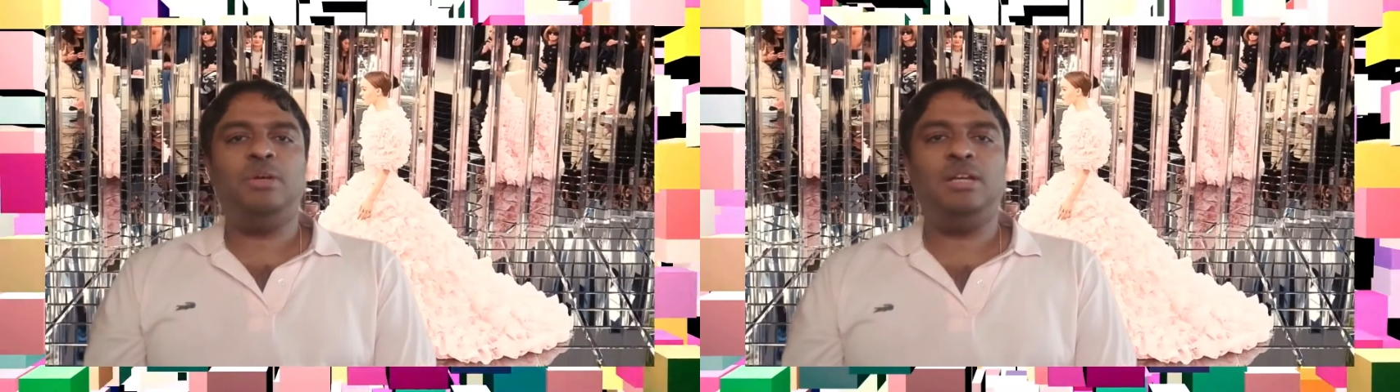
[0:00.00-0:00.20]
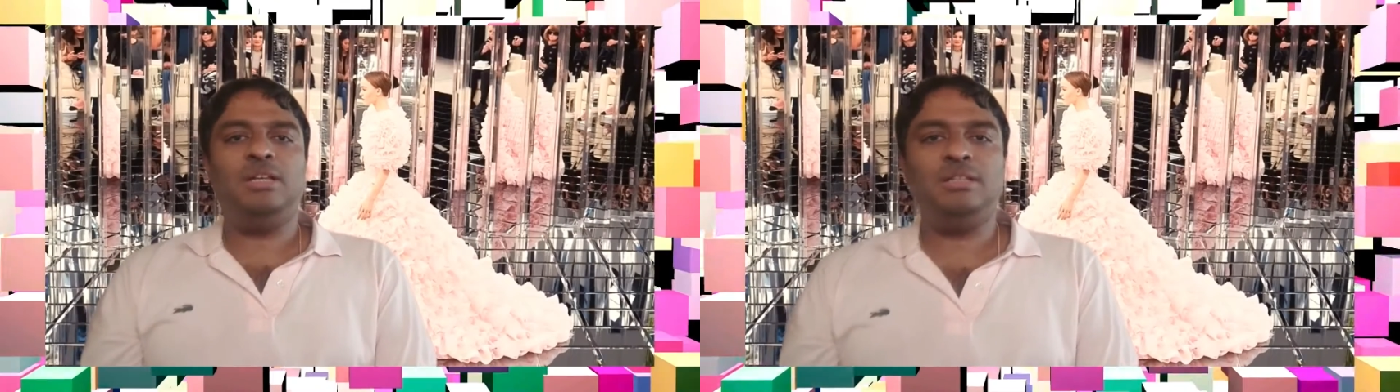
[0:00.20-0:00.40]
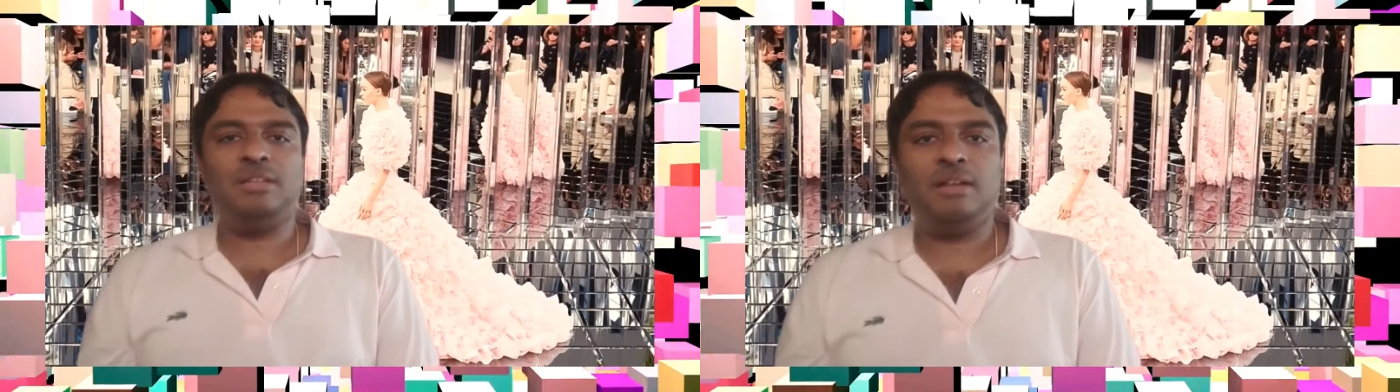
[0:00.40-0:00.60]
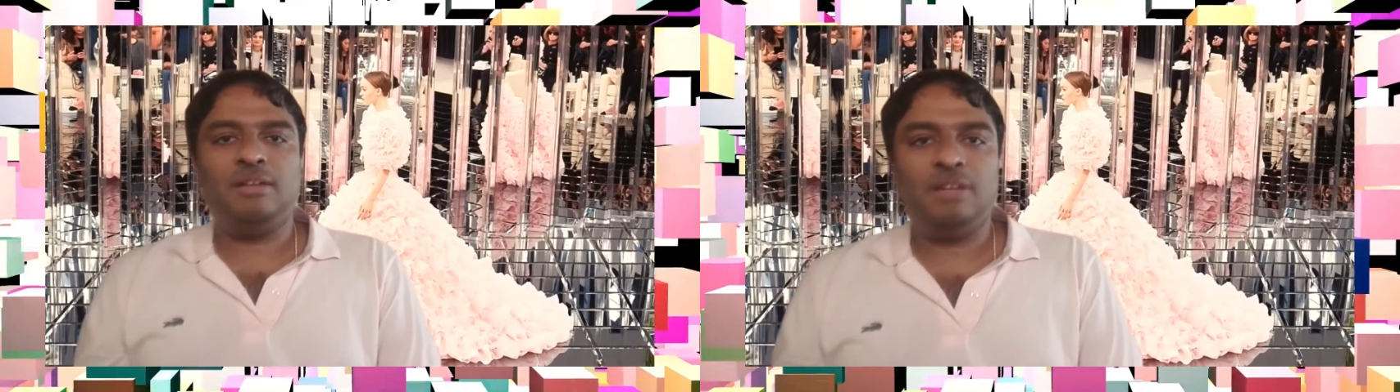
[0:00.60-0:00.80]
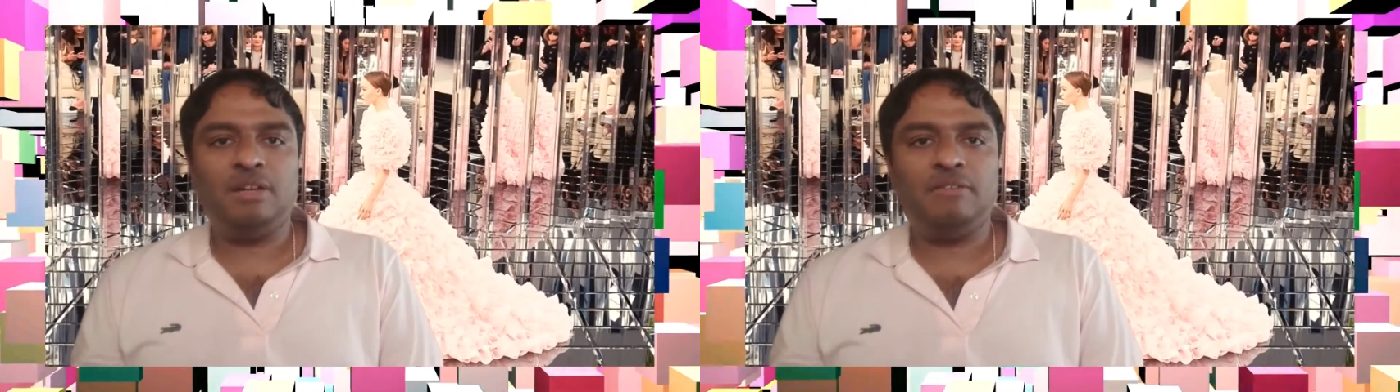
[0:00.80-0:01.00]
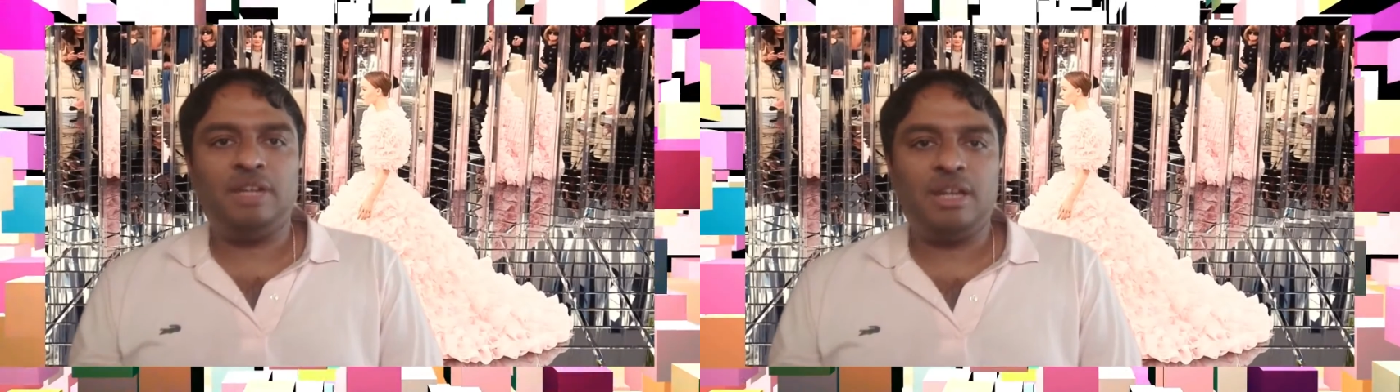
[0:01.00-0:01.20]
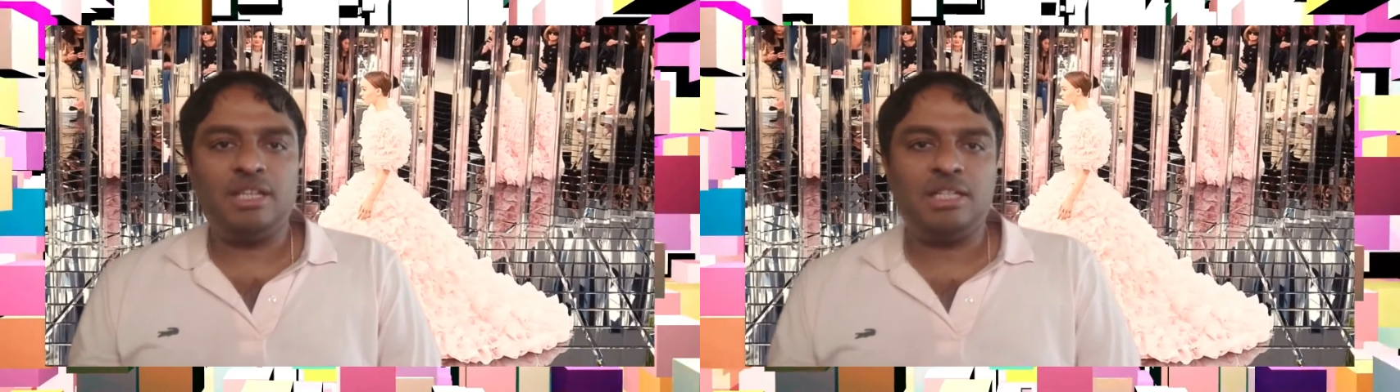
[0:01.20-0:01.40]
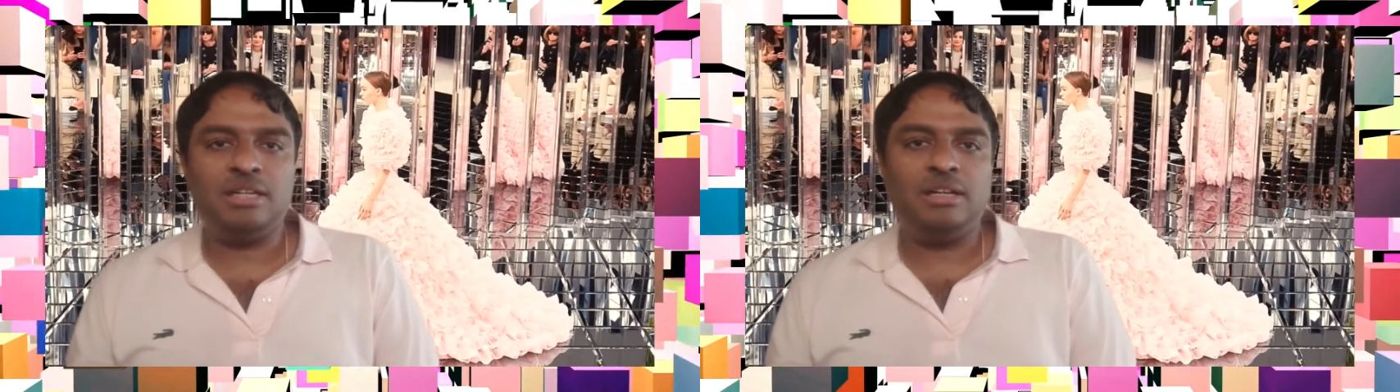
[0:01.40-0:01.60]
guys are having a
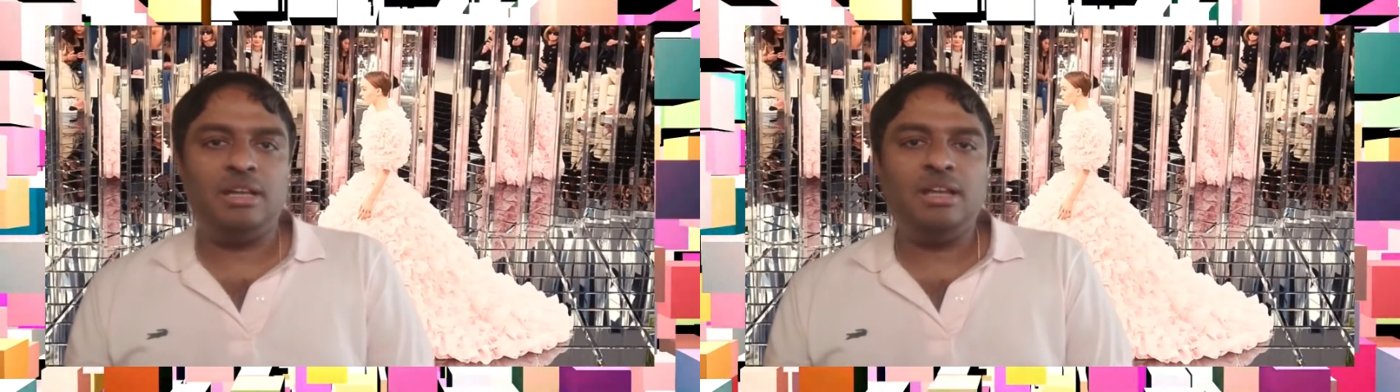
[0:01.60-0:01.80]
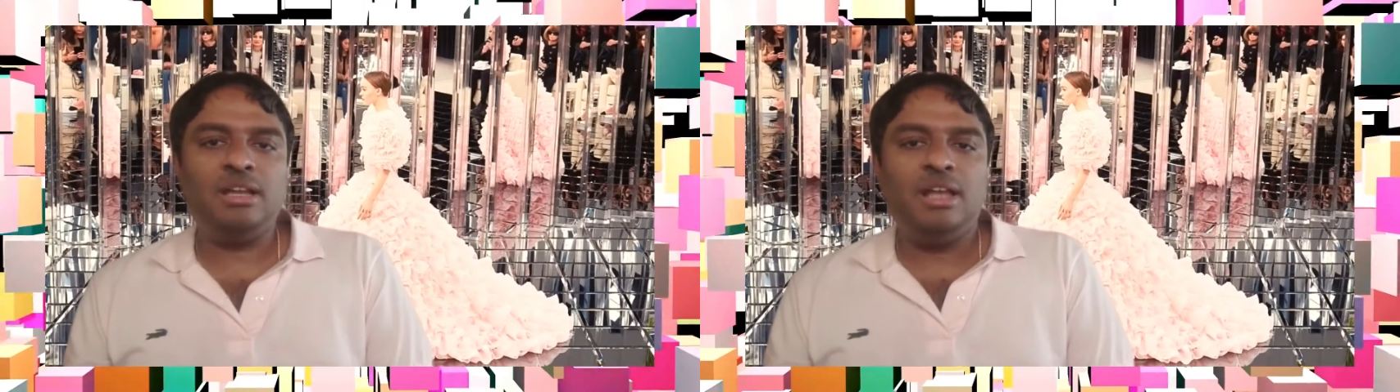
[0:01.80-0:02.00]
fantastic day.